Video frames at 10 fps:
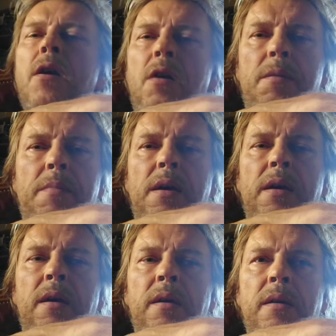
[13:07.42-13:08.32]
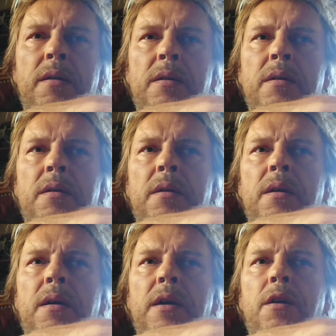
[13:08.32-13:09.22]
nightmare.
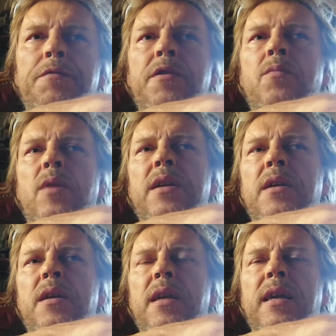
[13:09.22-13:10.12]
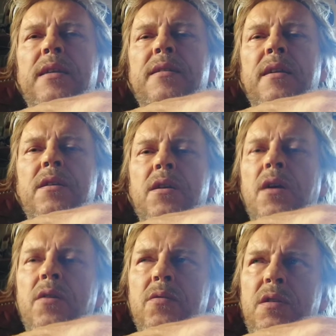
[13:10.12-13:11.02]
And often when an Achilles tendon
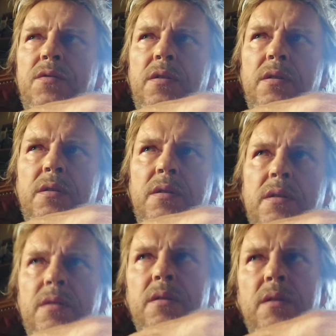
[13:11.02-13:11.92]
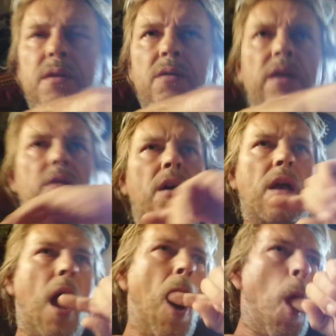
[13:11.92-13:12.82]
goes, if you hear like
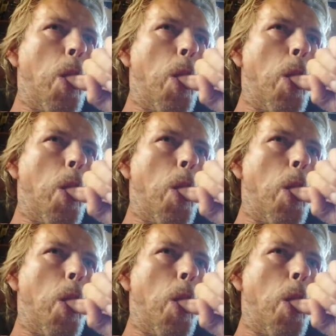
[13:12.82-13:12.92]
a,